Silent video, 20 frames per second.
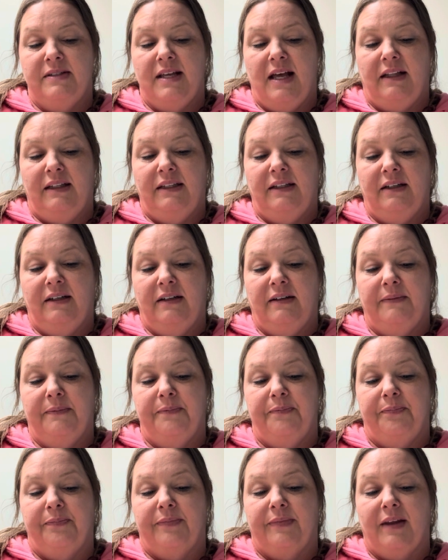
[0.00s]
telling her,
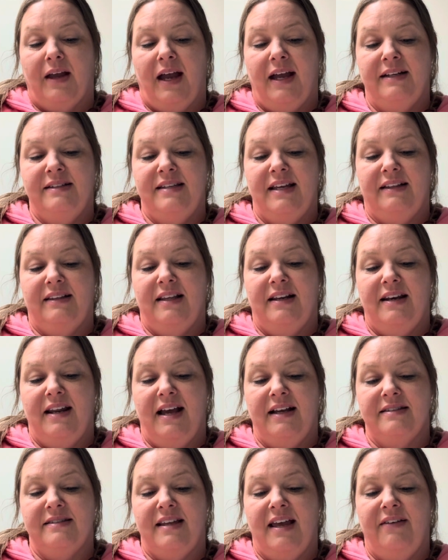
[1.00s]
"I'd take the
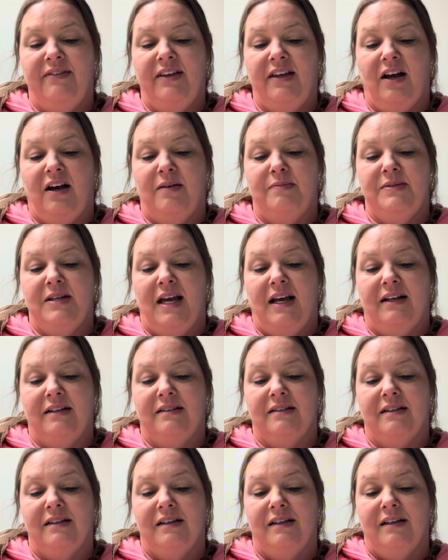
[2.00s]
next heavy
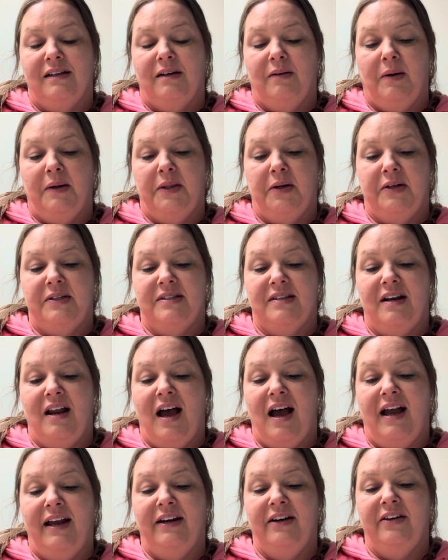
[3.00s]
object, whether it's an
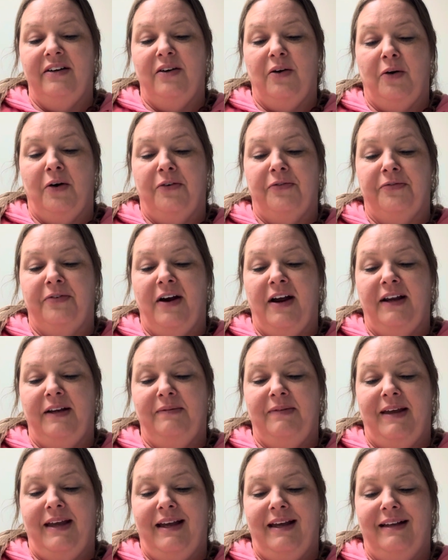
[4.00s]
iron or a frying
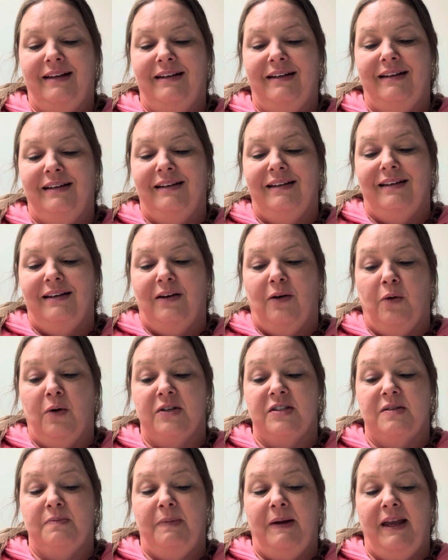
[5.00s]
pan or a
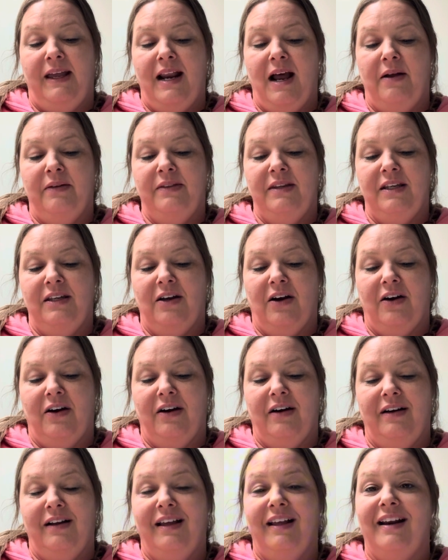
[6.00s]
spade out in the
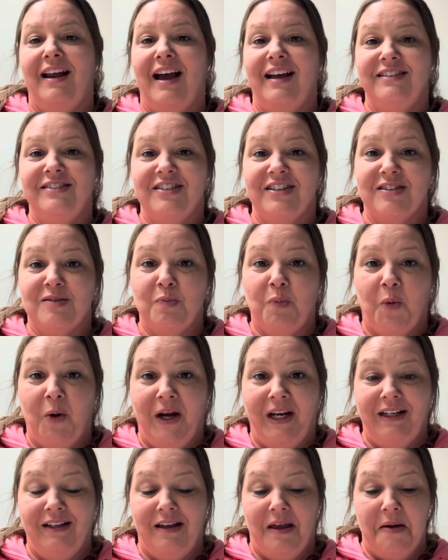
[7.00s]
yard, and I'd just
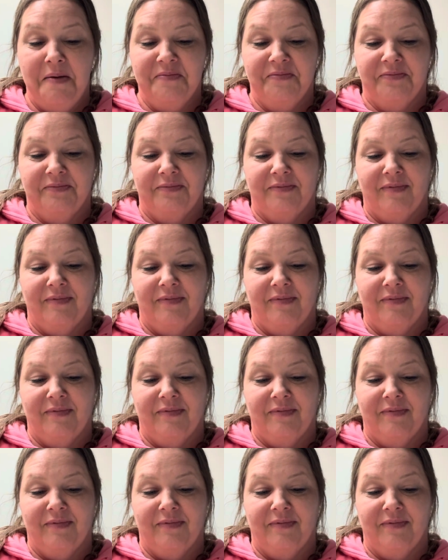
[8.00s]
brain him."